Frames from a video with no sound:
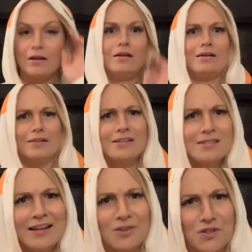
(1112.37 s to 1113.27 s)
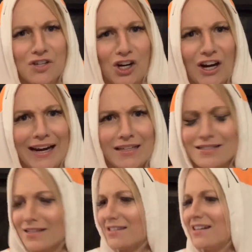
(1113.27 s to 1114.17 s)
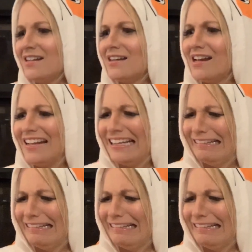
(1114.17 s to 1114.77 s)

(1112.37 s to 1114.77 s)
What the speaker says: Oh, this sounds great, doesn't it?